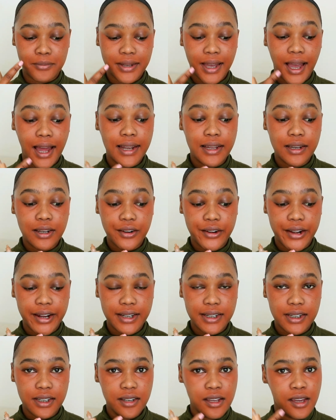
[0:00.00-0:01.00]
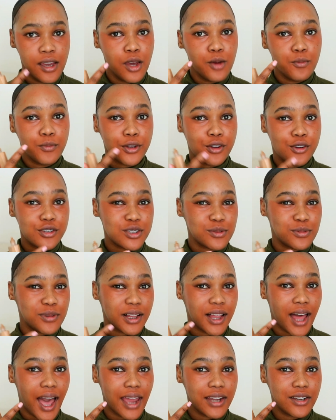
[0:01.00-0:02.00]
color corrected, because it
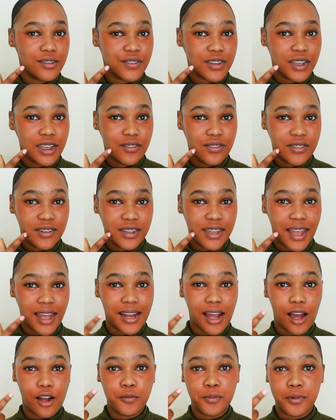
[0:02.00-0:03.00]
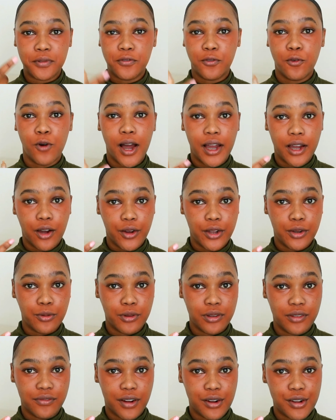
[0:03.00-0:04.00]
will kind of even that out before I go in
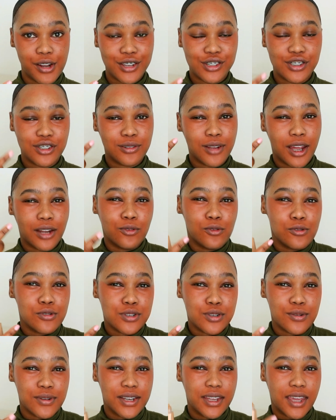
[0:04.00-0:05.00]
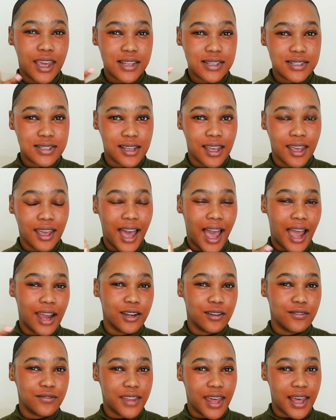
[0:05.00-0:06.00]
with the foundation, and also it gets
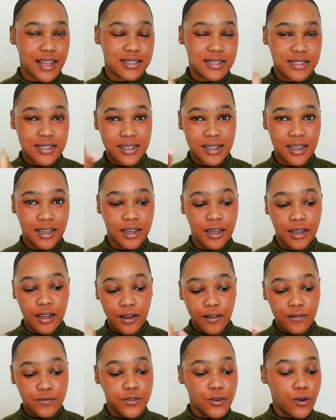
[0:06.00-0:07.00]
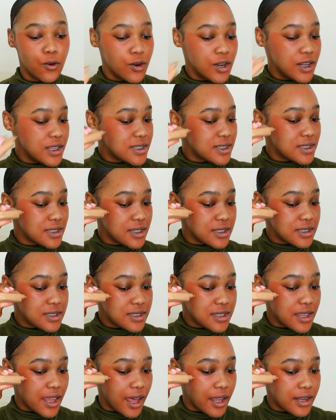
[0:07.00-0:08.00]
kind of that
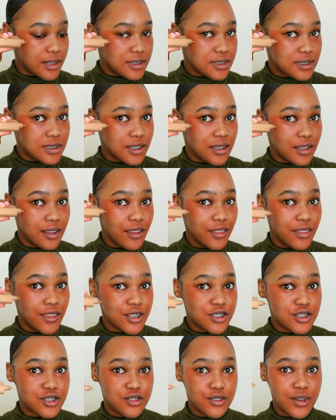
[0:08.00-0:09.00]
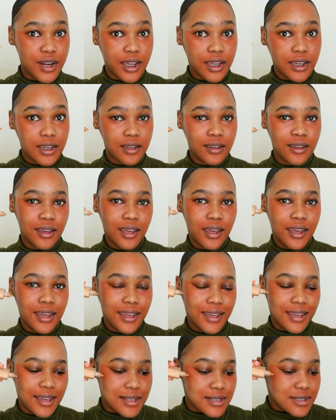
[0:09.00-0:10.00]
flawlessness that this trick
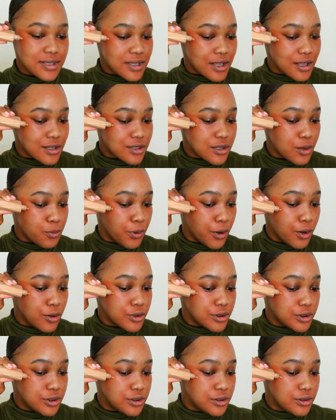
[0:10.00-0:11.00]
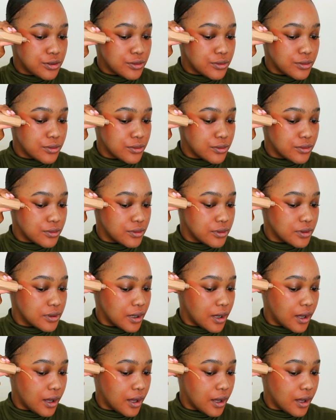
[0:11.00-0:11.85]
is supposed to